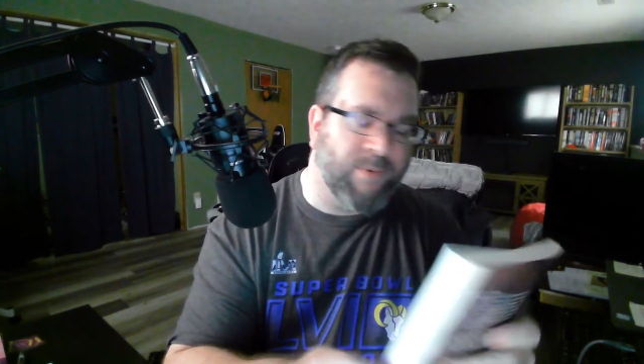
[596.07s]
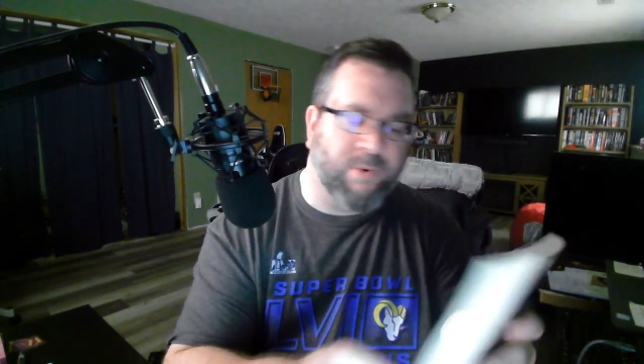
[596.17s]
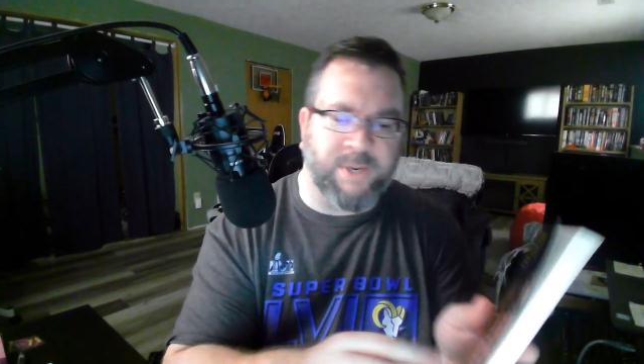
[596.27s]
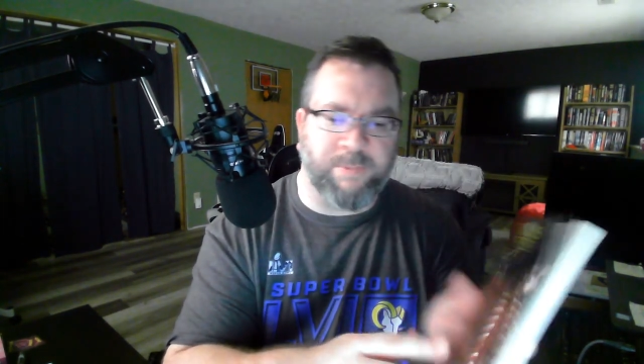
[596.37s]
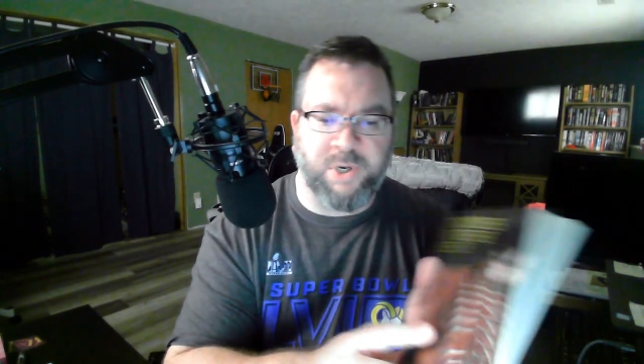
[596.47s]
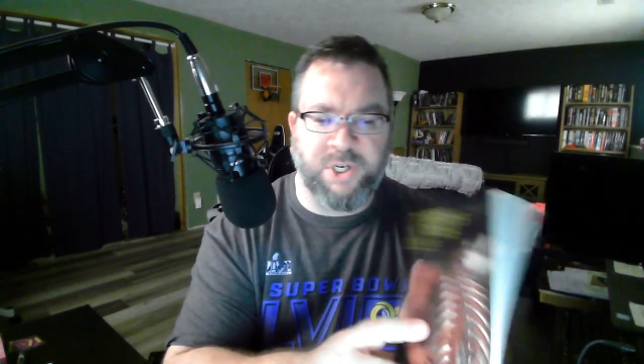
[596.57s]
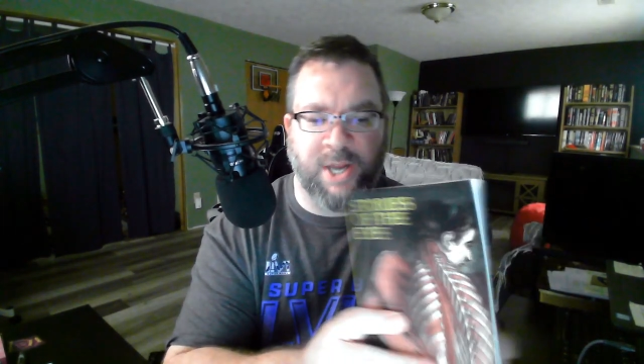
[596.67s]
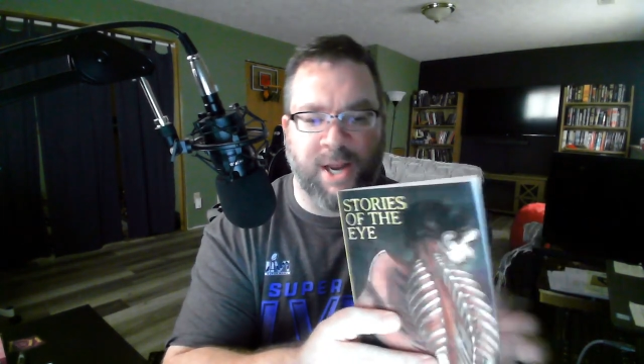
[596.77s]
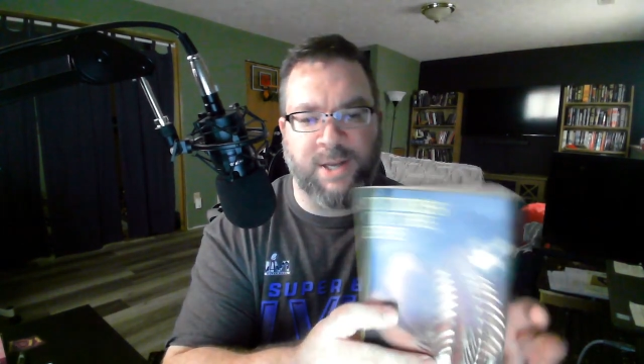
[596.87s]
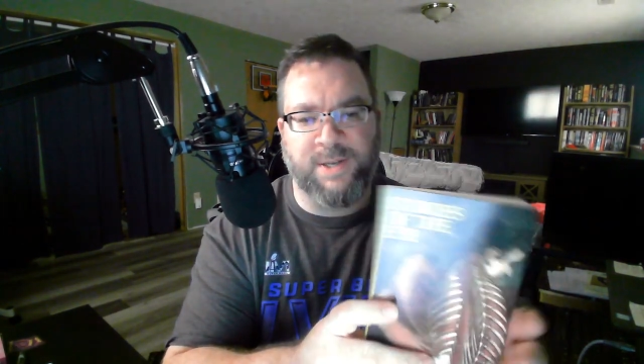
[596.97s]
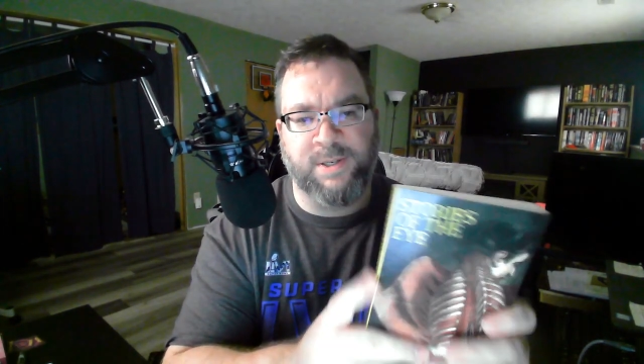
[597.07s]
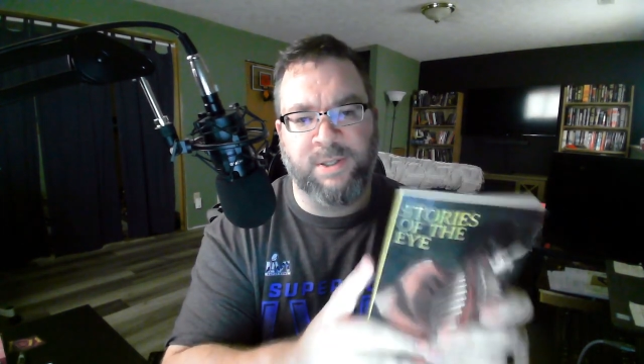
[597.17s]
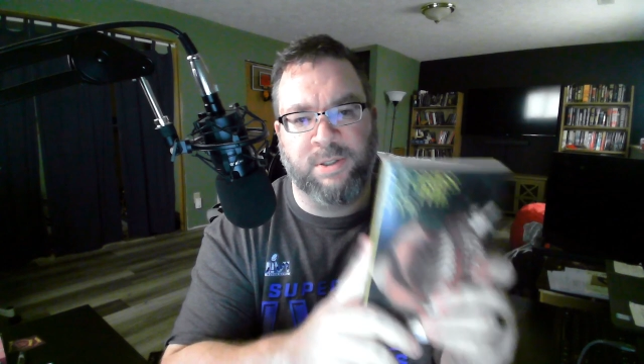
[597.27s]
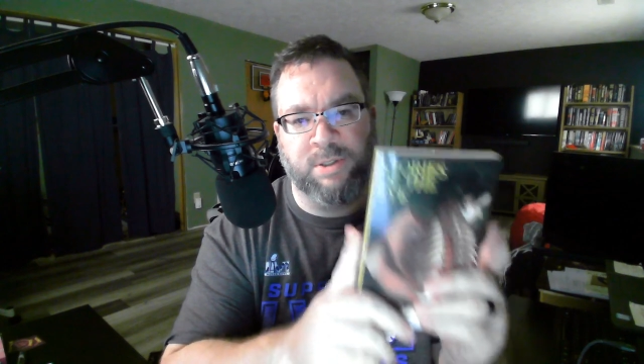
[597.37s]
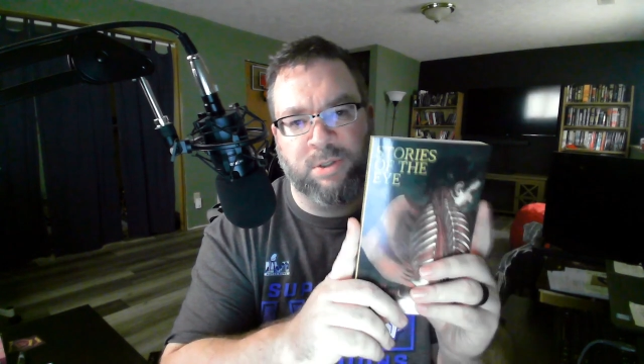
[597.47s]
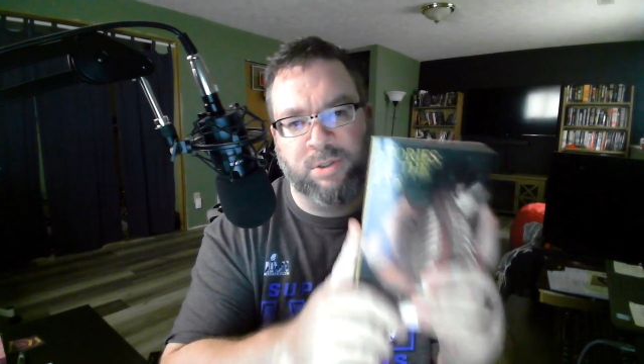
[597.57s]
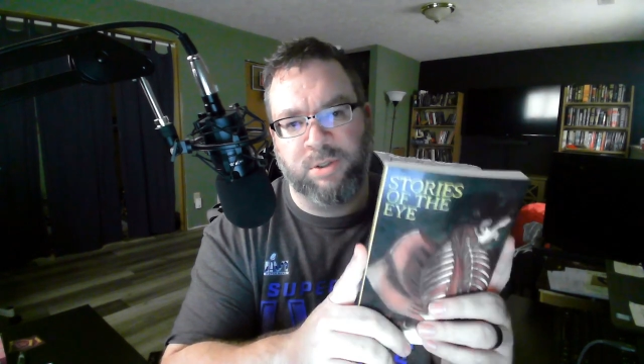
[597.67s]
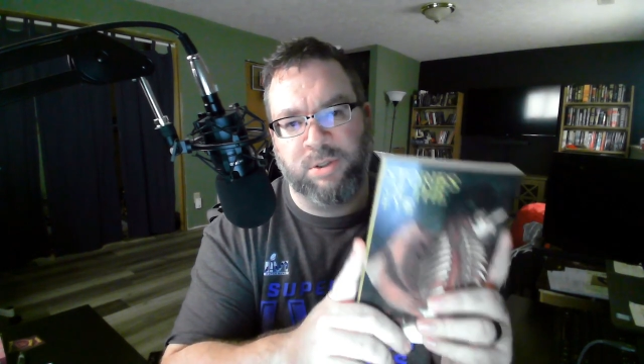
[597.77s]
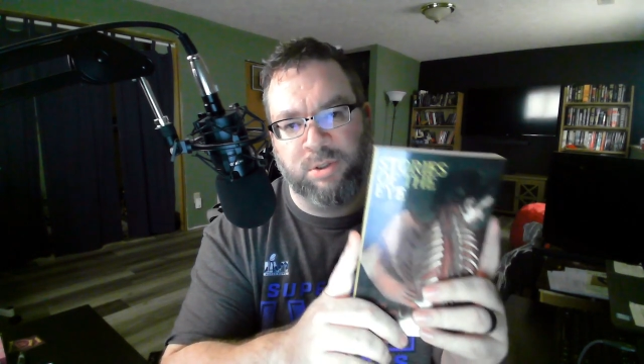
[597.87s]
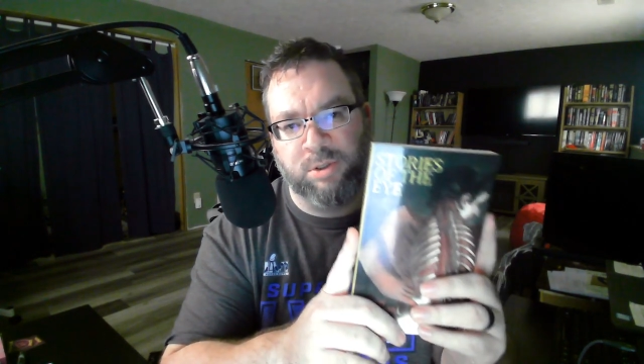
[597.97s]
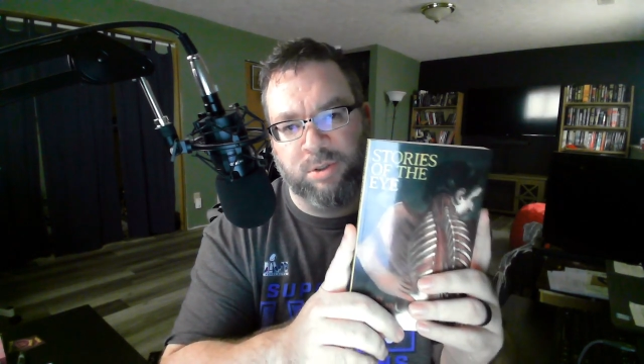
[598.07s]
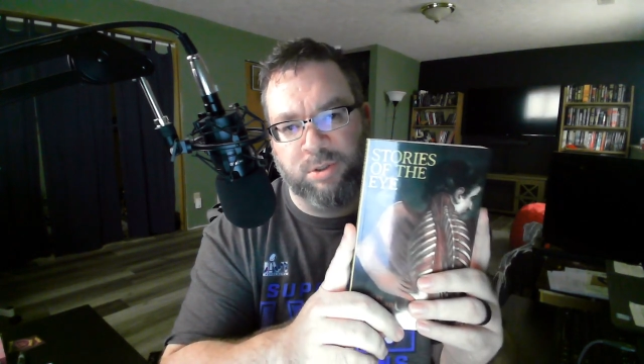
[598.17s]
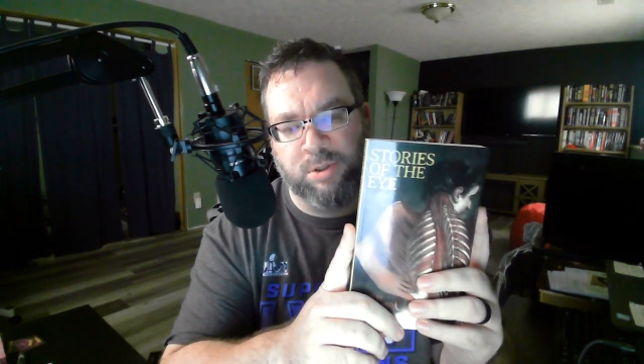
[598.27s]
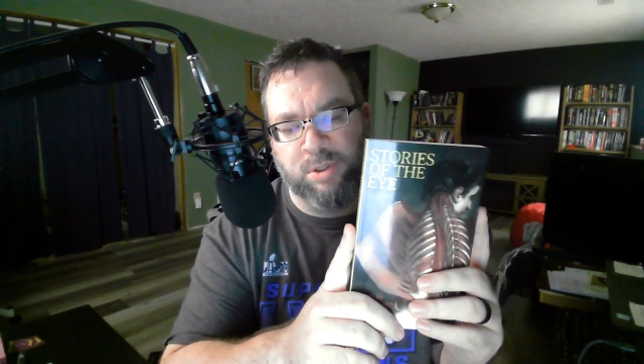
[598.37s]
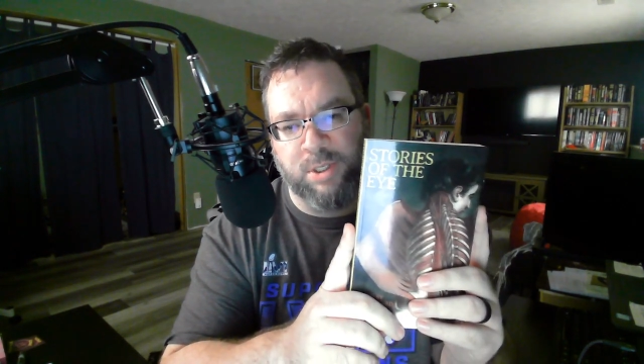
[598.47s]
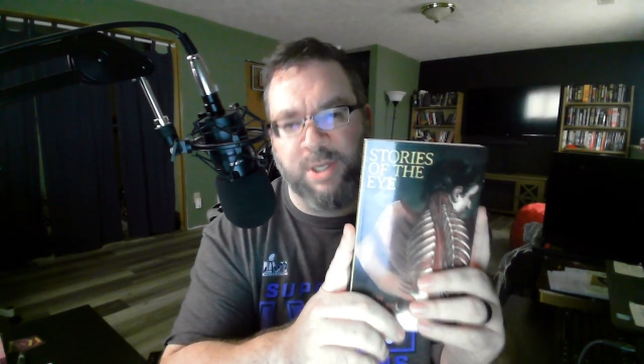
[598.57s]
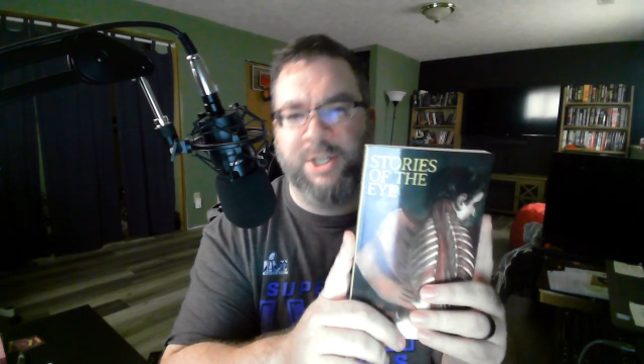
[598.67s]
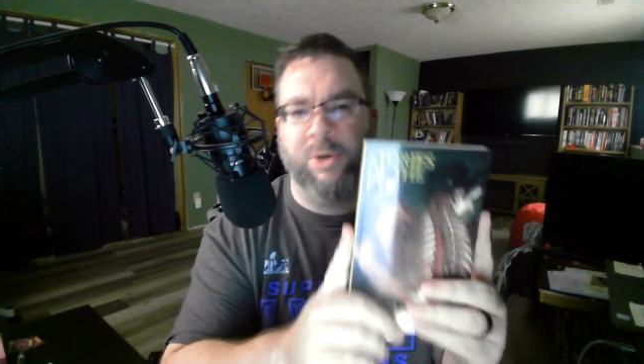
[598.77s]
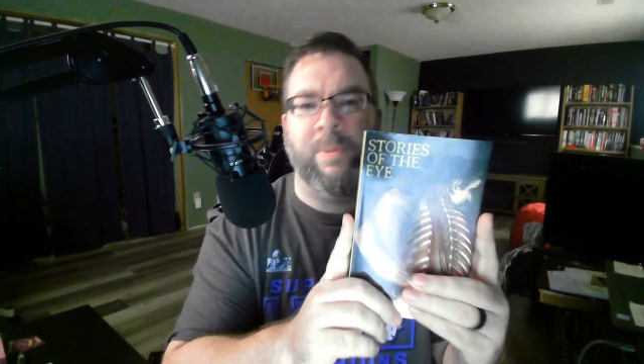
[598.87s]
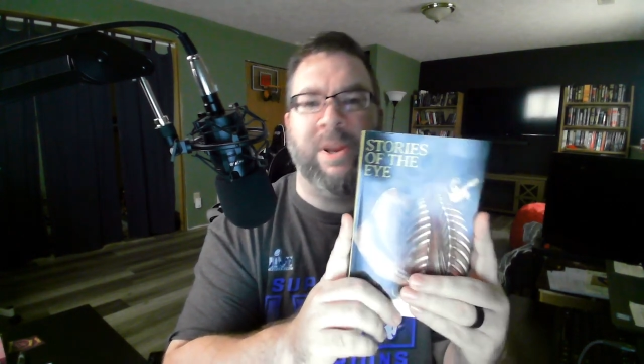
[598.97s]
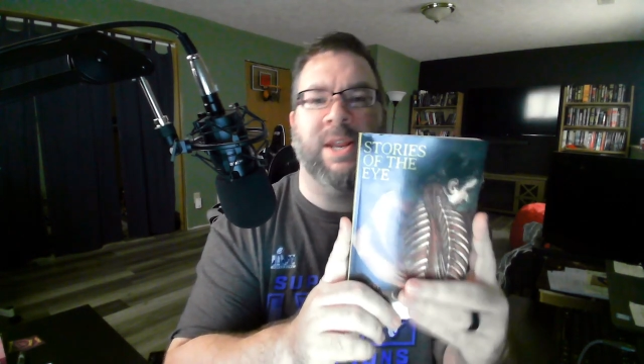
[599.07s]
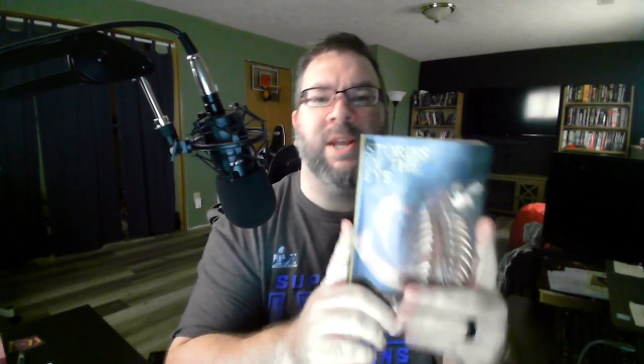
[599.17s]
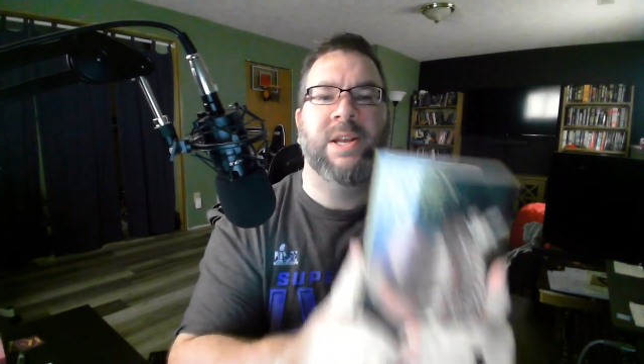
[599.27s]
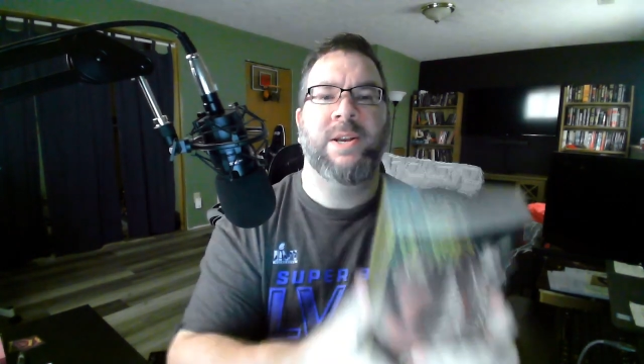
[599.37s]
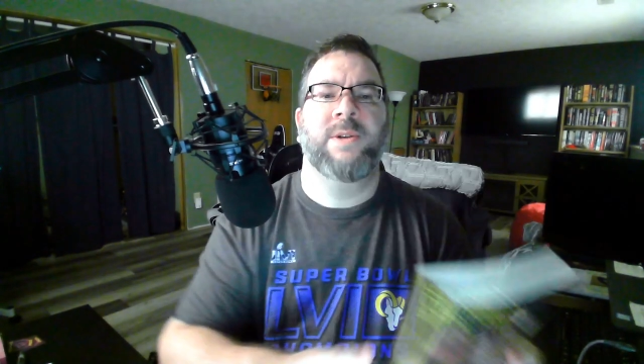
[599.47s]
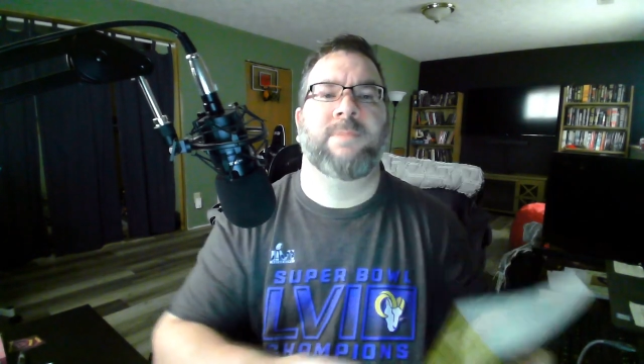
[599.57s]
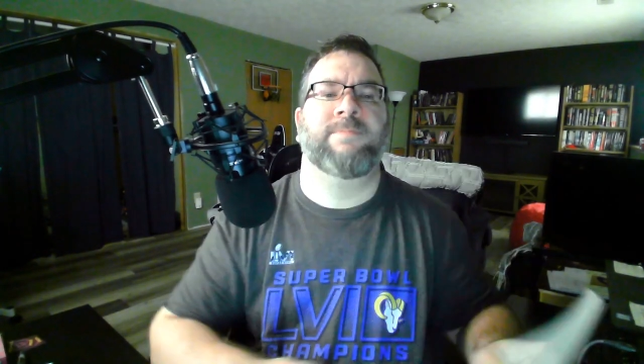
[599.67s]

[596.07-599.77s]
Really appreciate it. Until we meet again,